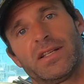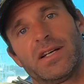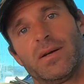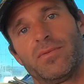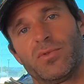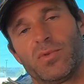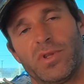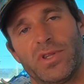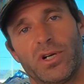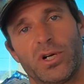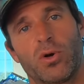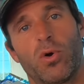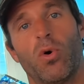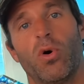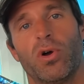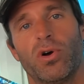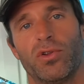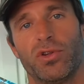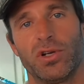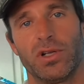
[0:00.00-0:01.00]
of times when they
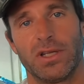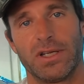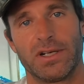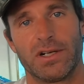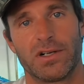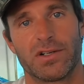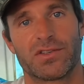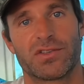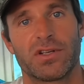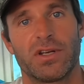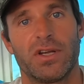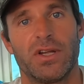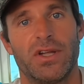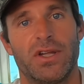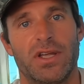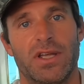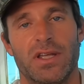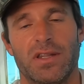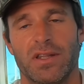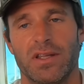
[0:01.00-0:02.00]
coil their leaders,
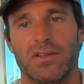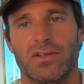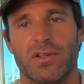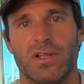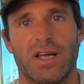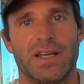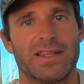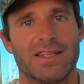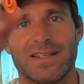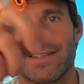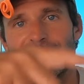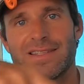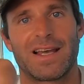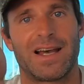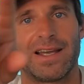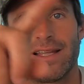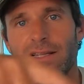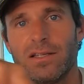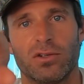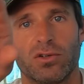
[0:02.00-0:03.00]
they do like these
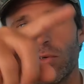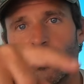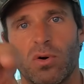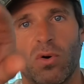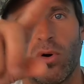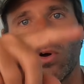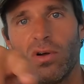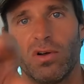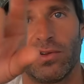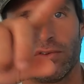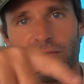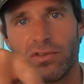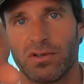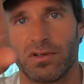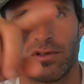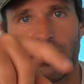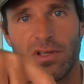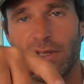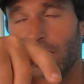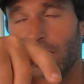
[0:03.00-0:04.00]
tight little coils,